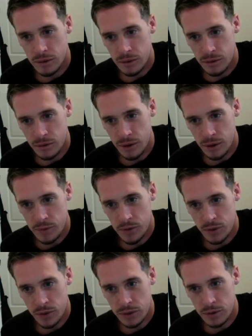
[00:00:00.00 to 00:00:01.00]
The
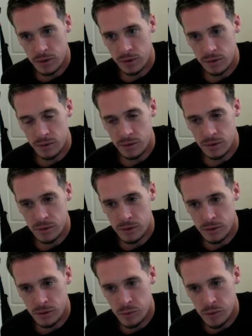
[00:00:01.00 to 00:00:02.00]
topside,
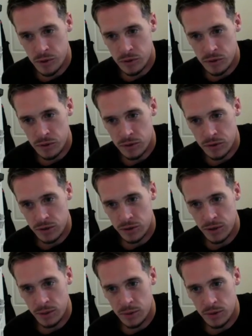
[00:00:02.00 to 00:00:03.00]
special edition
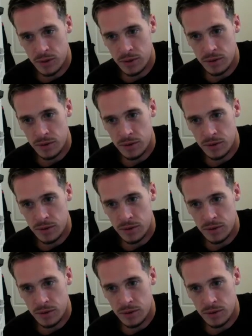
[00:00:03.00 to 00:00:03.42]
topside,